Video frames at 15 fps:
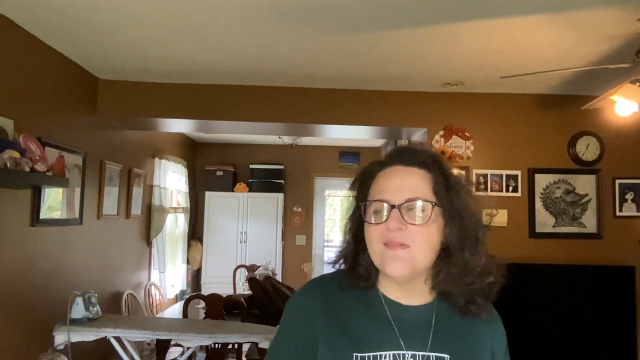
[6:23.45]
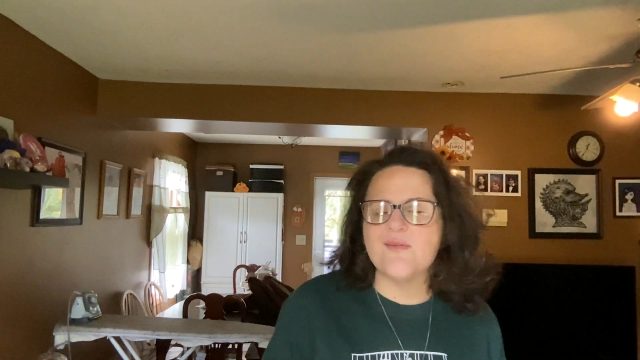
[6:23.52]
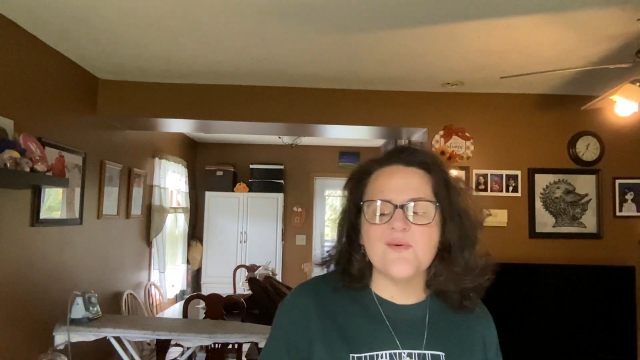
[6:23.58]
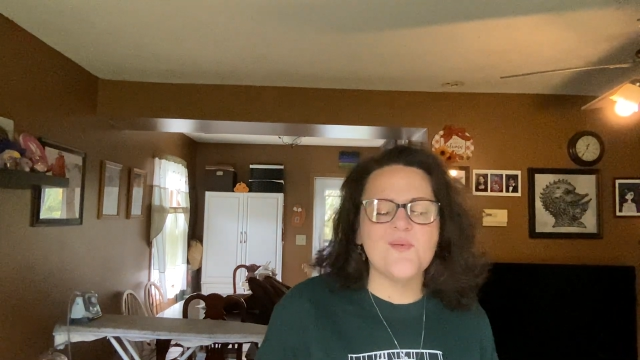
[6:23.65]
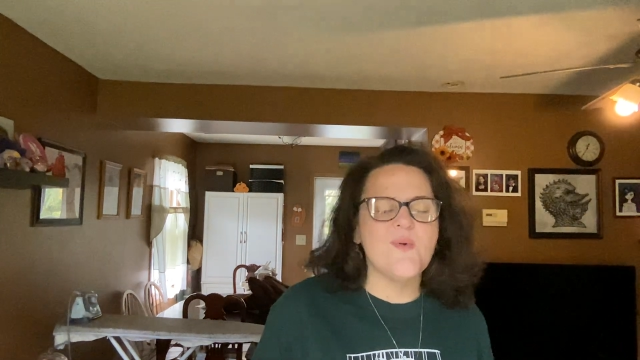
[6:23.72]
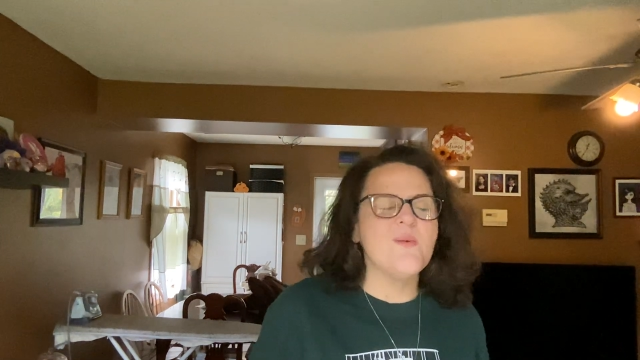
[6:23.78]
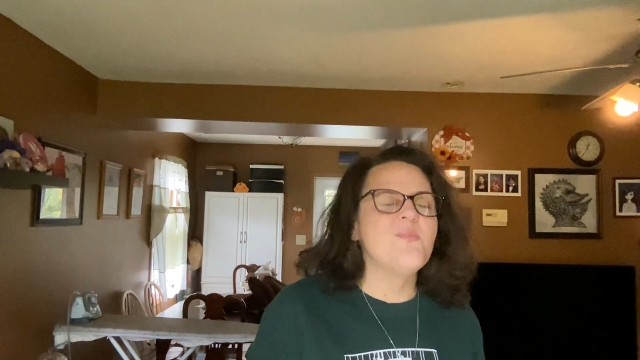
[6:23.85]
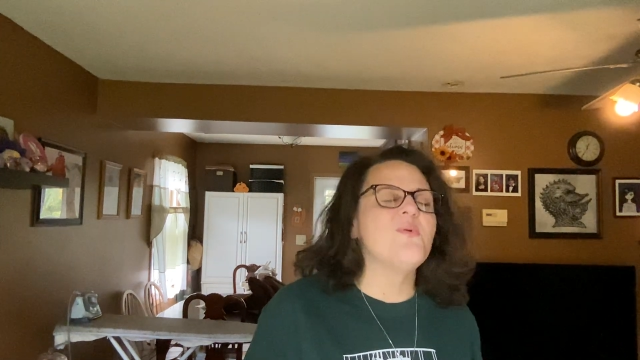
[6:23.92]
So at
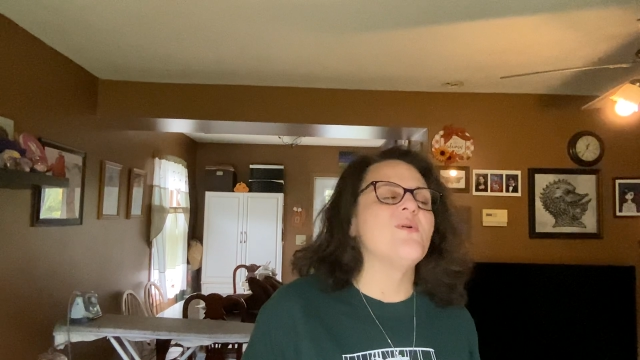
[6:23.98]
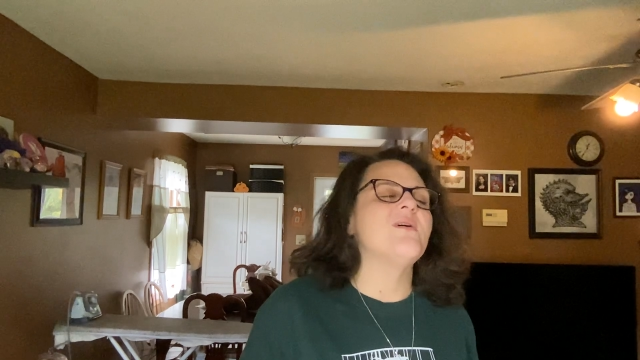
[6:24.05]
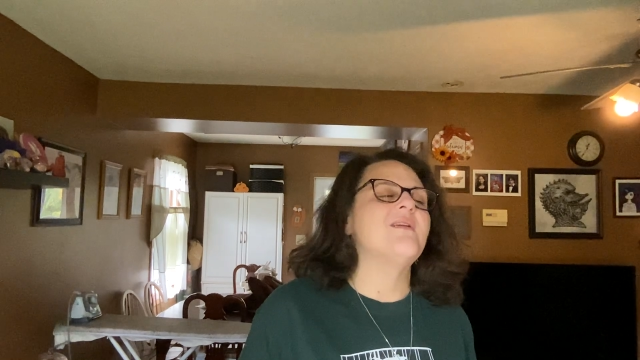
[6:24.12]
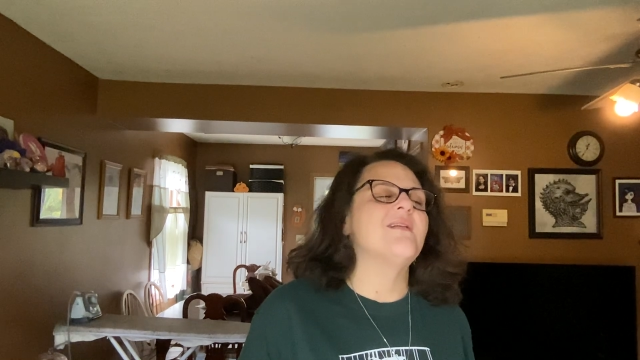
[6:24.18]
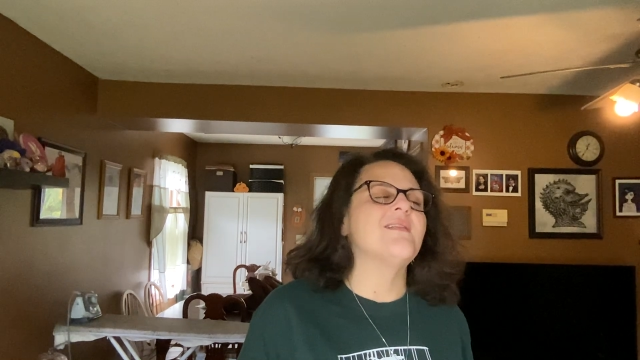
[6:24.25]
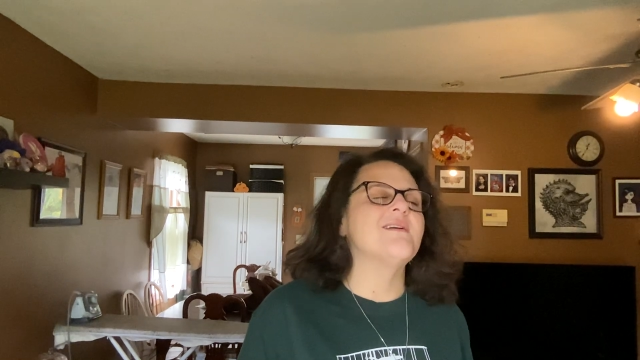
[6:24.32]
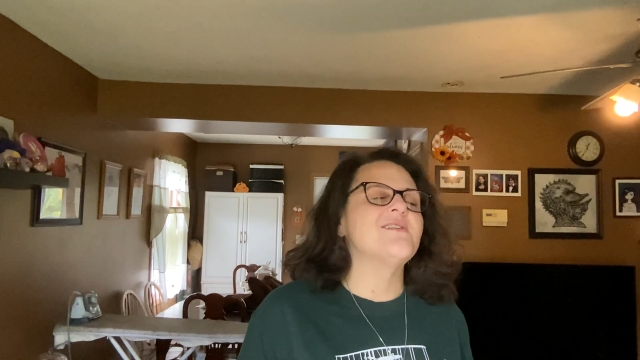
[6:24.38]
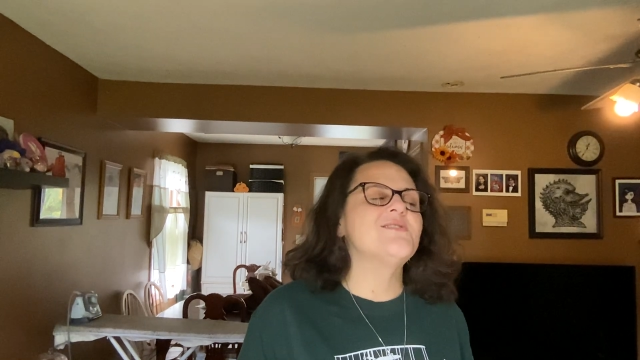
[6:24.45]
one point at
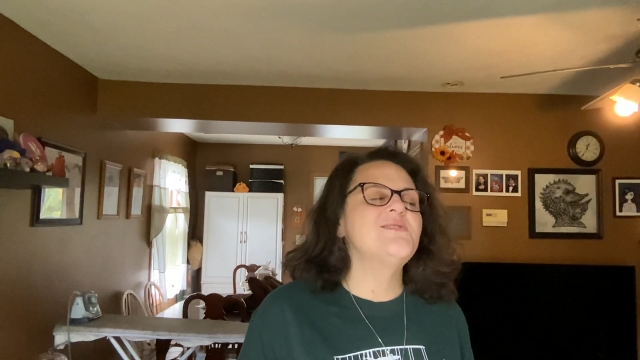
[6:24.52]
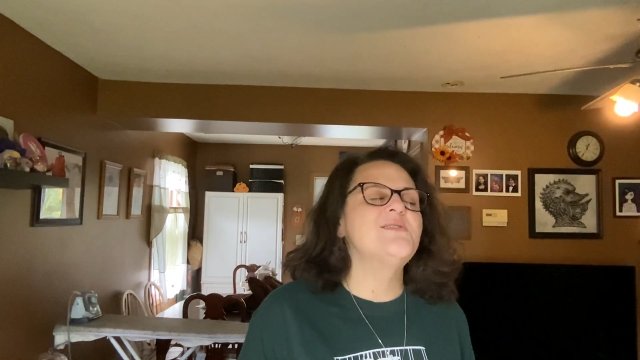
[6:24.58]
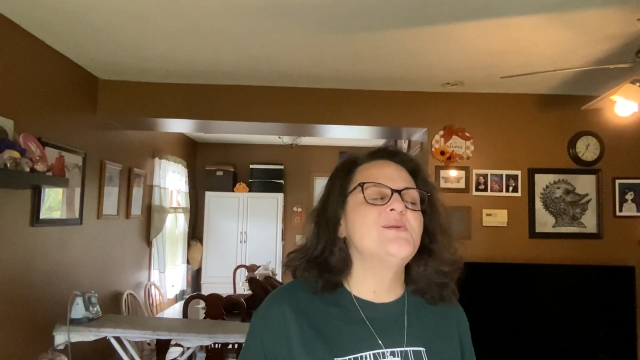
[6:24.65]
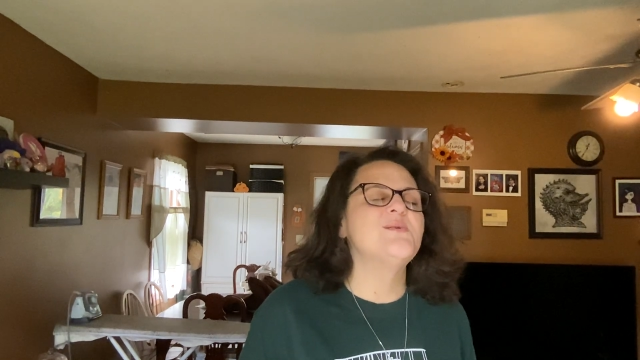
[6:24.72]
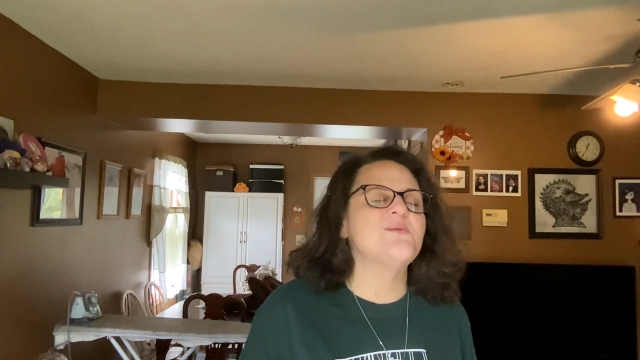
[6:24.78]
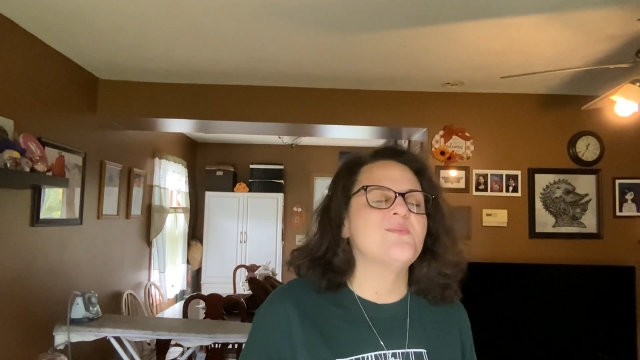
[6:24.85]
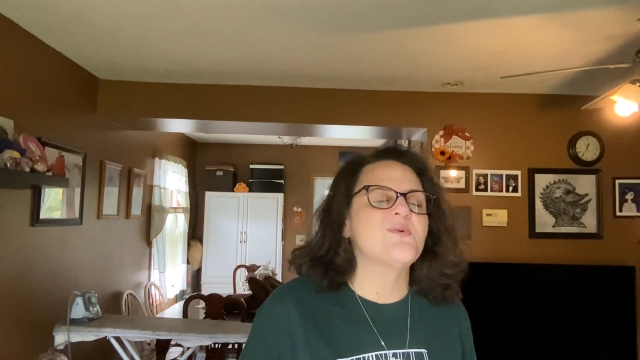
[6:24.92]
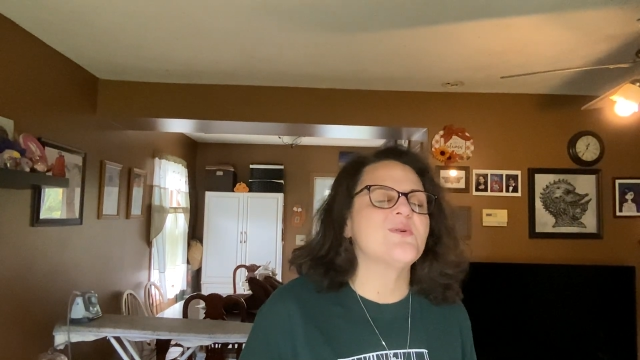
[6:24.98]
like 2
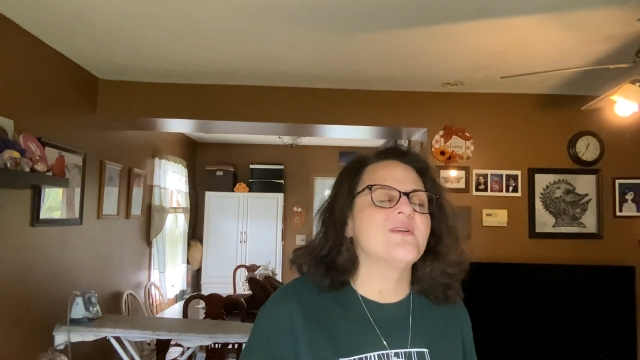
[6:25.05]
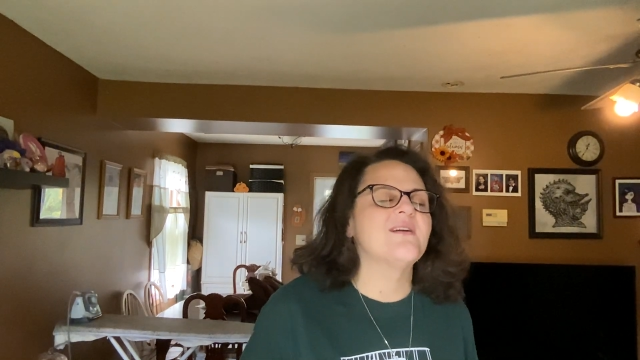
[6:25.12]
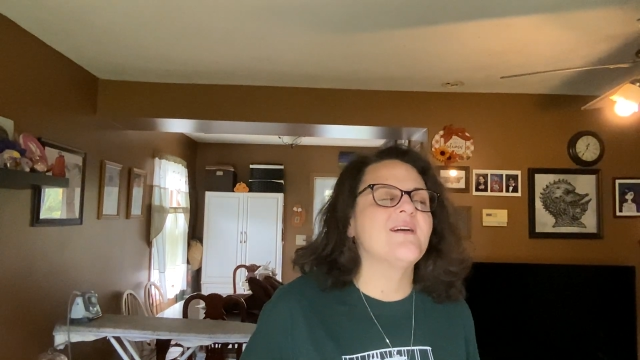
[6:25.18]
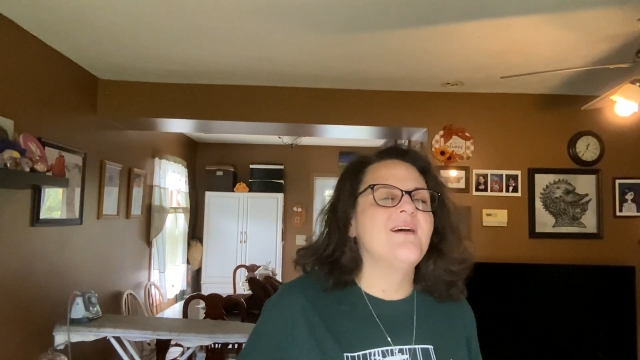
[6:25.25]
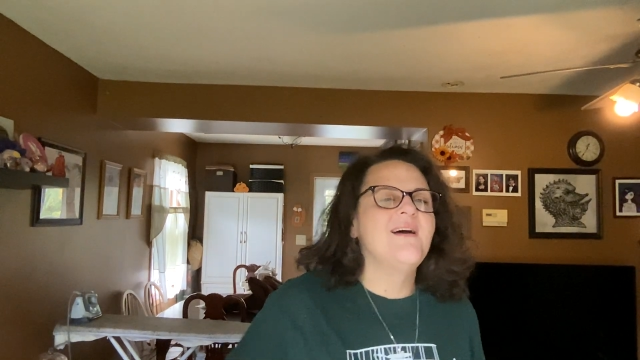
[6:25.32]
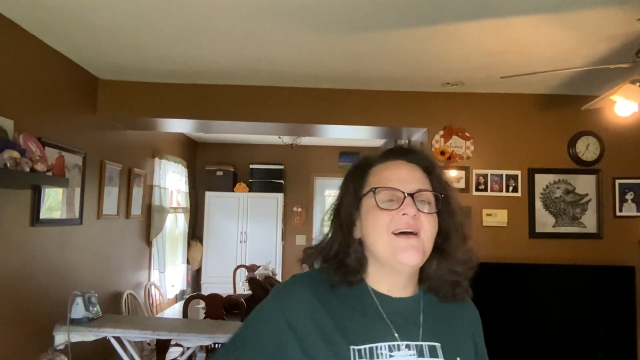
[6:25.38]
in the morning,